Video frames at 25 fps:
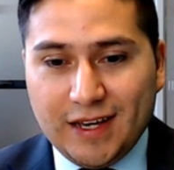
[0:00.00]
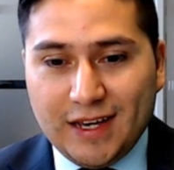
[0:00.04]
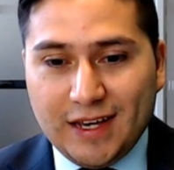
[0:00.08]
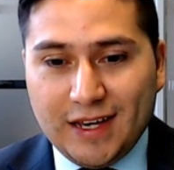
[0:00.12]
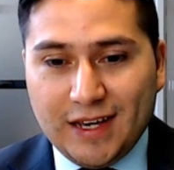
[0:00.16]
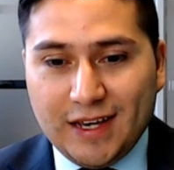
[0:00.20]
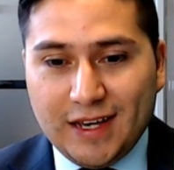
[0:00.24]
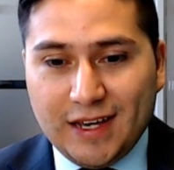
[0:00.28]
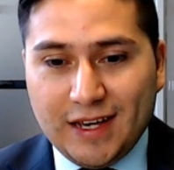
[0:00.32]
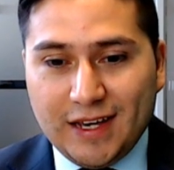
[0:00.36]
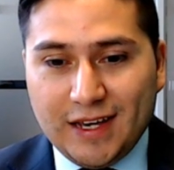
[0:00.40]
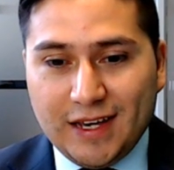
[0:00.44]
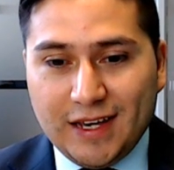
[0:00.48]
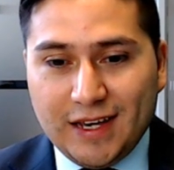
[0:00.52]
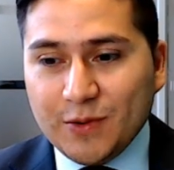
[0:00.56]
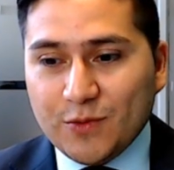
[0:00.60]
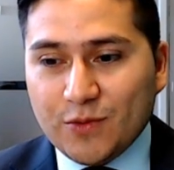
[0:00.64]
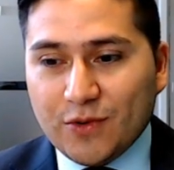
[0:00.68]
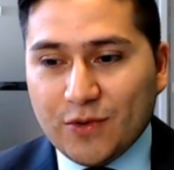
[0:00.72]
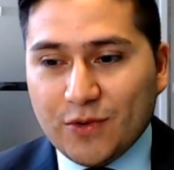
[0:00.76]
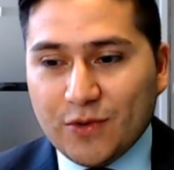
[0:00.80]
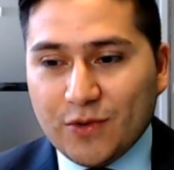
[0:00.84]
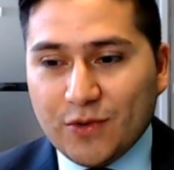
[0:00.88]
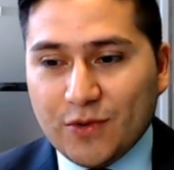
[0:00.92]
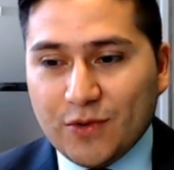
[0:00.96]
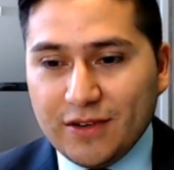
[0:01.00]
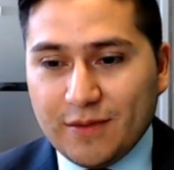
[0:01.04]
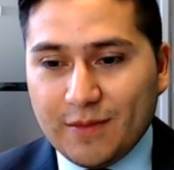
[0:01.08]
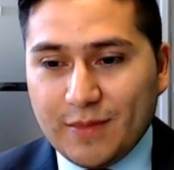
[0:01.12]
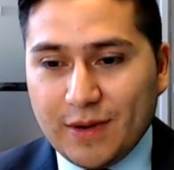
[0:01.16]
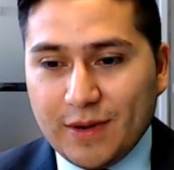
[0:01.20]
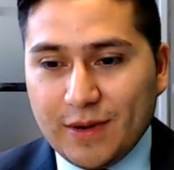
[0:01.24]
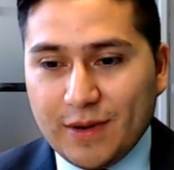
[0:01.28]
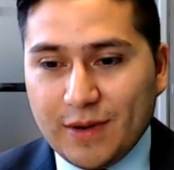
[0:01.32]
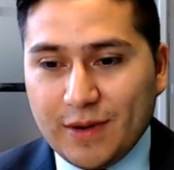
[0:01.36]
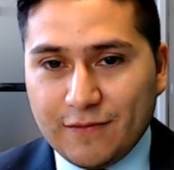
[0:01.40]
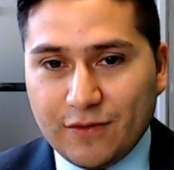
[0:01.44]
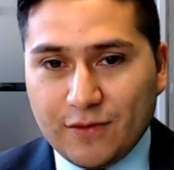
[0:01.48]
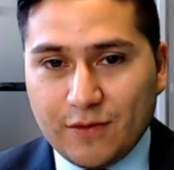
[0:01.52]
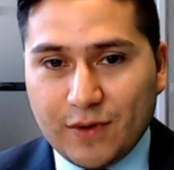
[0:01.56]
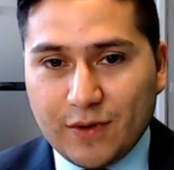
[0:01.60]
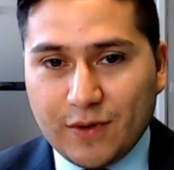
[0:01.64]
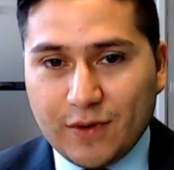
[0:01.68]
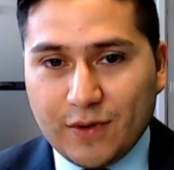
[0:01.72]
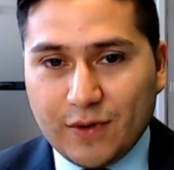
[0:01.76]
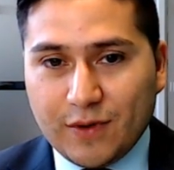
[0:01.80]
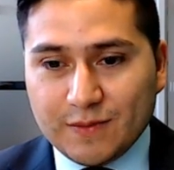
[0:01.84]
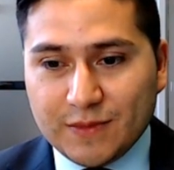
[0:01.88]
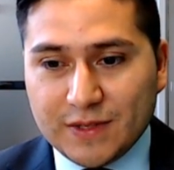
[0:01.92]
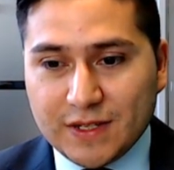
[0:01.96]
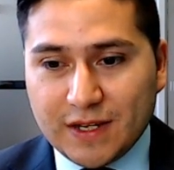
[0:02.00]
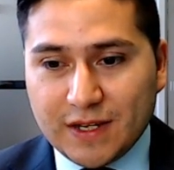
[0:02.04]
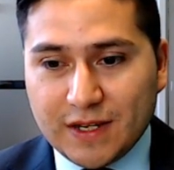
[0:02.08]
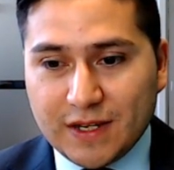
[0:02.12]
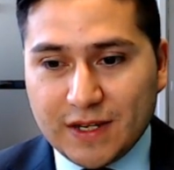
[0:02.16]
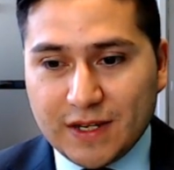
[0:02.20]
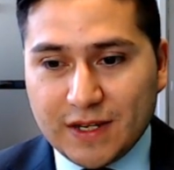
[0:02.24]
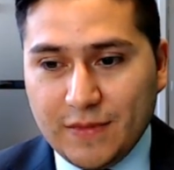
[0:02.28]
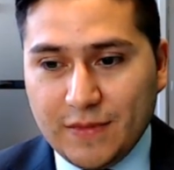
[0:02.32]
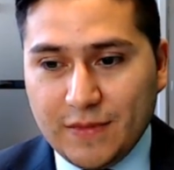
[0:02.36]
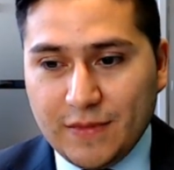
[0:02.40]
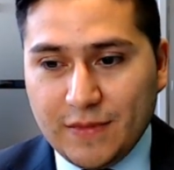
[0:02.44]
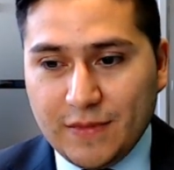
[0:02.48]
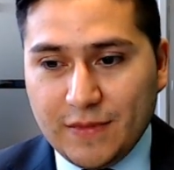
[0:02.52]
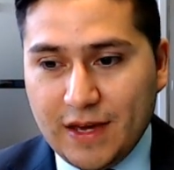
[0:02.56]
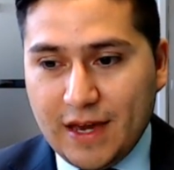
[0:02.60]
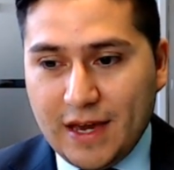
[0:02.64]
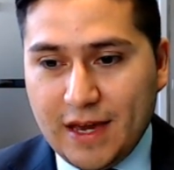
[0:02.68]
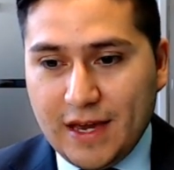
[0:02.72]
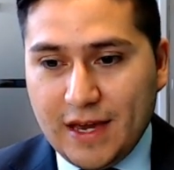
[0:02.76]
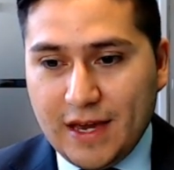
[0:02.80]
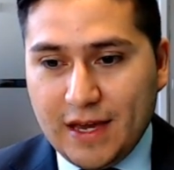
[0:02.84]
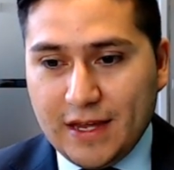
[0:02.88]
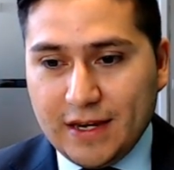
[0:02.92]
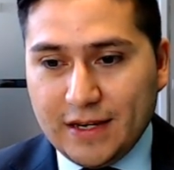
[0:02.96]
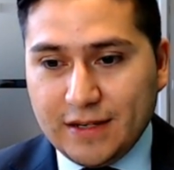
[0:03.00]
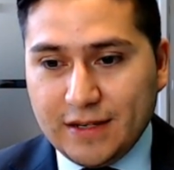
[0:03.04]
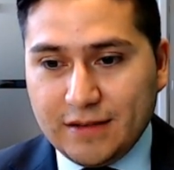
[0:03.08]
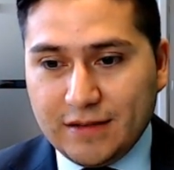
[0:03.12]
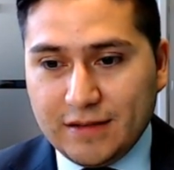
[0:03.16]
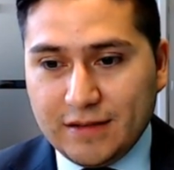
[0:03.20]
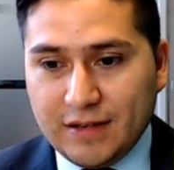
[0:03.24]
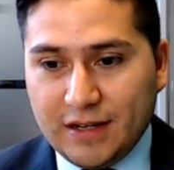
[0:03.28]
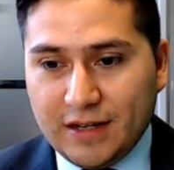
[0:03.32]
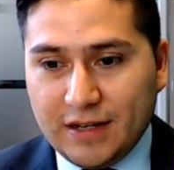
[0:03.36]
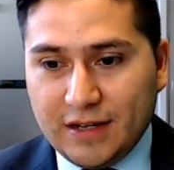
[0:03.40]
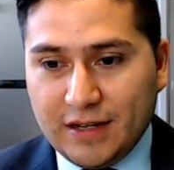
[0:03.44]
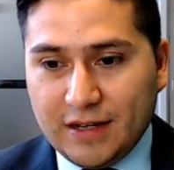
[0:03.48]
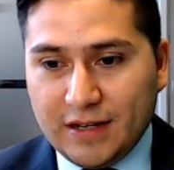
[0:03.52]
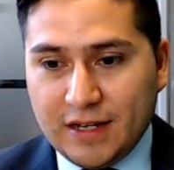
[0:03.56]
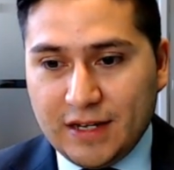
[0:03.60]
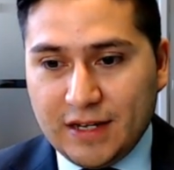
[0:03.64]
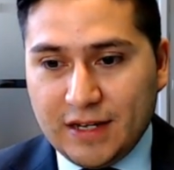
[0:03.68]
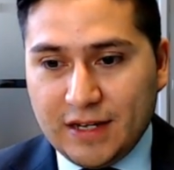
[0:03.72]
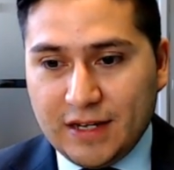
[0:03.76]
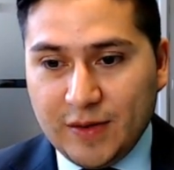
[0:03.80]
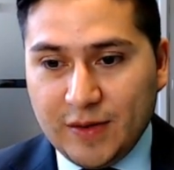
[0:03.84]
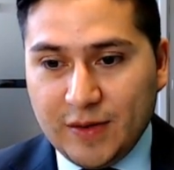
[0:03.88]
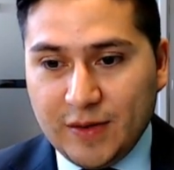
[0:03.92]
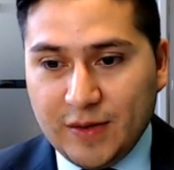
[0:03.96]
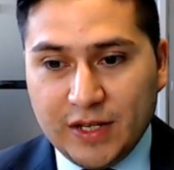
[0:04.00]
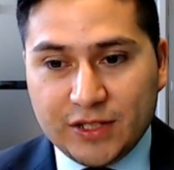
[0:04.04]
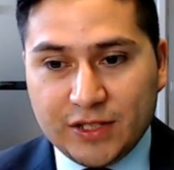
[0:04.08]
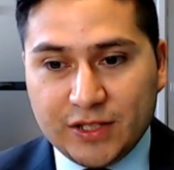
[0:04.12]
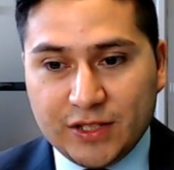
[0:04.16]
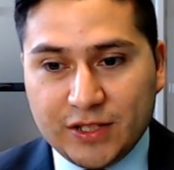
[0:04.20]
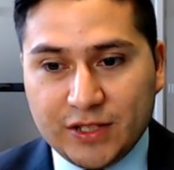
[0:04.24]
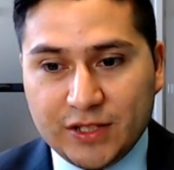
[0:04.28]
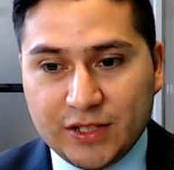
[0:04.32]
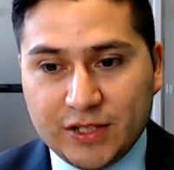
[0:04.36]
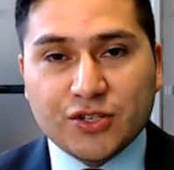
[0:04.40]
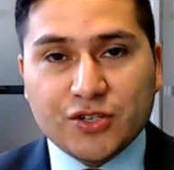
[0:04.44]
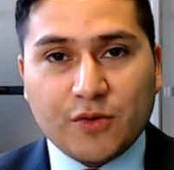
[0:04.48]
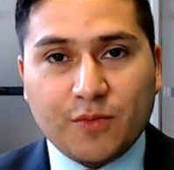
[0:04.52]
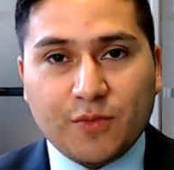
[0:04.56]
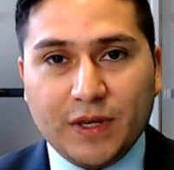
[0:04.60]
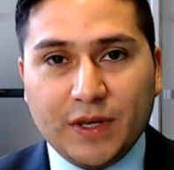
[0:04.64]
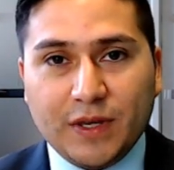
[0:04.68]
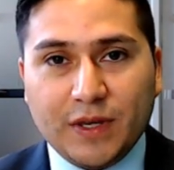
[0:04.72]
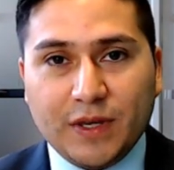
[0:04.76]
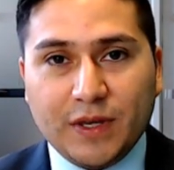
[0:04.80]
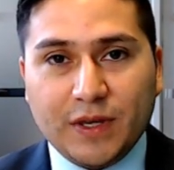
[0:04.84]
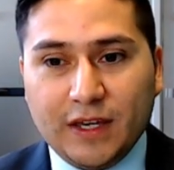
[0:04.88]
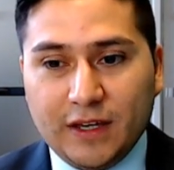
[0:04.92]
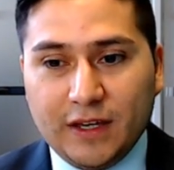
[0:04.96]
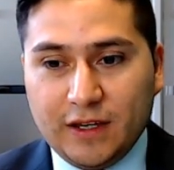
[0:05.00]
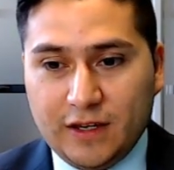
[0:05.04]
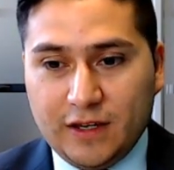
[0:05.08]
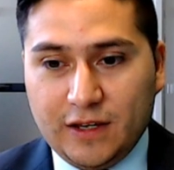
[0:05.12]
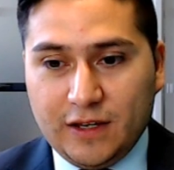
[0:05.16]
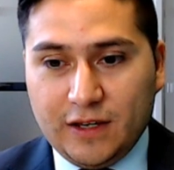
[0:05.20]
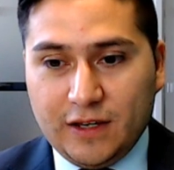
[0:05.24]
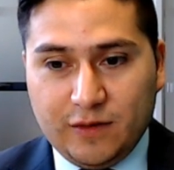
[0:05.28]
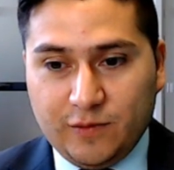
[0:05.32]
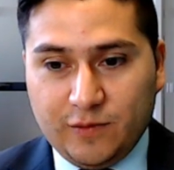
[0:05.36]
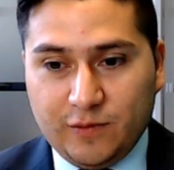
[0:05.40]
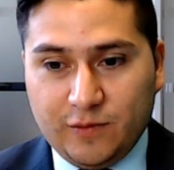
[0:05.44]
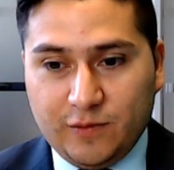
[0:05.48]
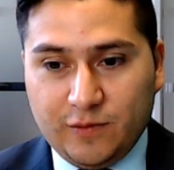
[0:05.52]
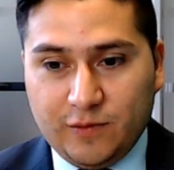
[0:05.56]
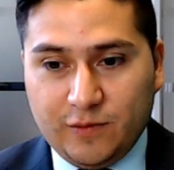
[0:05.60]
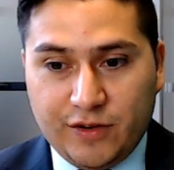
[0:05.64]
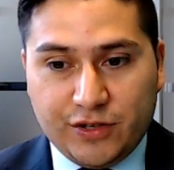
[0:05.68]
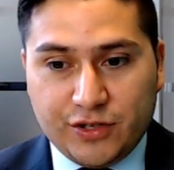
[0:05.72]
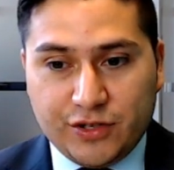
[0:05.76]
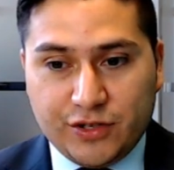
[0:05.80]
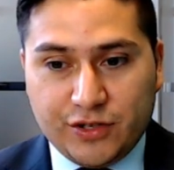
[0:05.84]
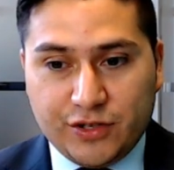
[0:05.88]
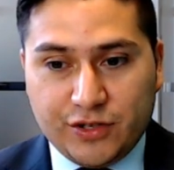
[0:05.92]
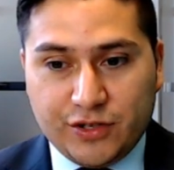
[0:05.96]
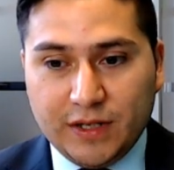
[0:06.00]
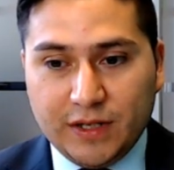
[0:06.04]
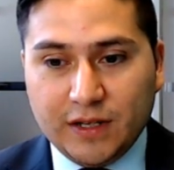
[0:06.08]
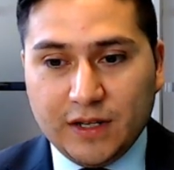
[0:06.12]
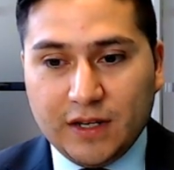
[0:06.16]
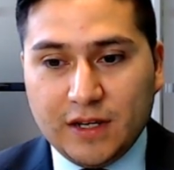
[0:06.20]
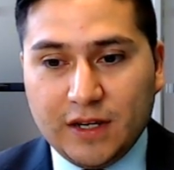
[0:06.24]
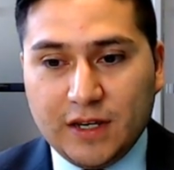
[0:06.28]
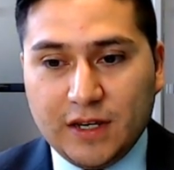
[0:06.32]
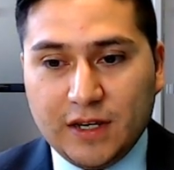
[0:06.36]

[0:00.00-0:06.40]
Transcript: As you know, I've been warning you about it for quite some time, and it's just chopping, very choppy.